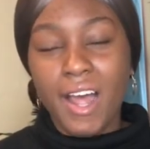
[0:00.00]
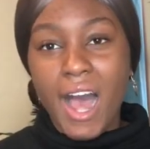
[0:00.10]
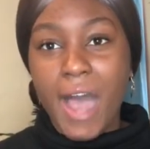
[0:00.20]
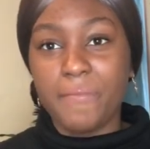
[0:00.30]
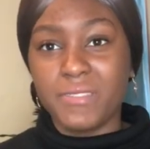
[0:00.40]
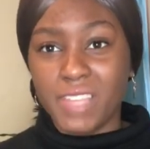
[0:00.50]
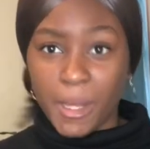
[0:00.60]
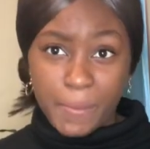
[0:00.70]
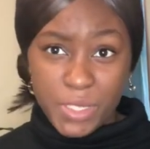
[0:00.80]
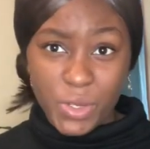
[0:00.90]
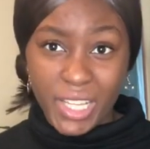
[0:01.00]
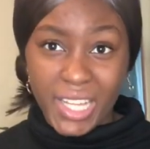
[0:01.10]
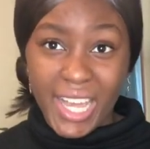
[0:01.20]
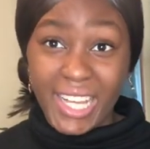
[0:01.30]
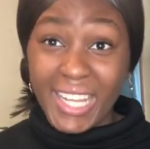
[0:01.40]
I'm stuck between
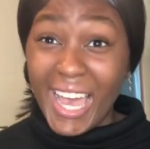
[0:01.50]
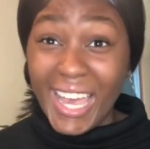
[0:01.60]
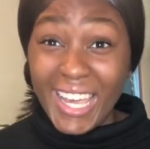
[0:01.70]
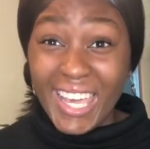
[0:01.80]
like Lion